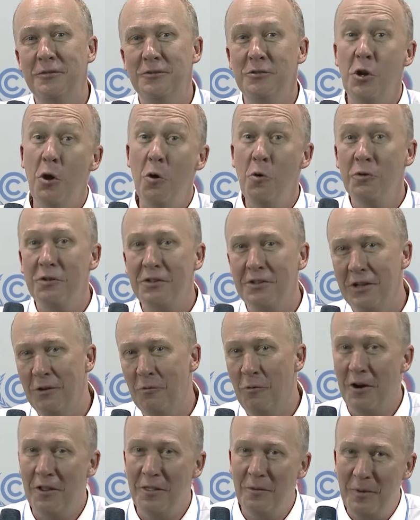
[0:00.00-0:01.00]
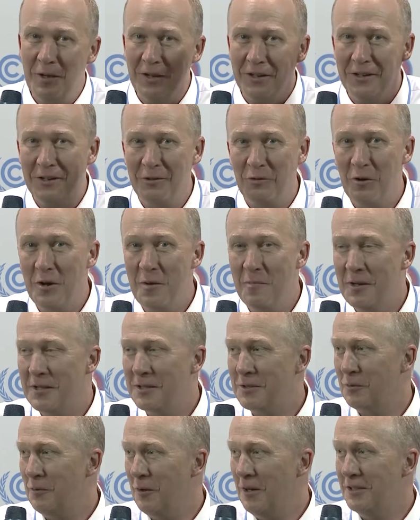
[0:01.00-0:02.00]
note that one of the big
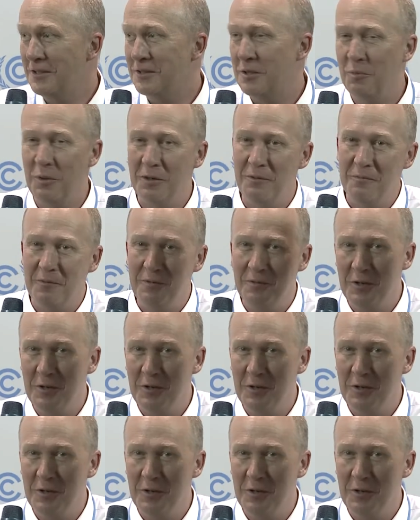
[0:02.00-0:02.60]
agreements was to put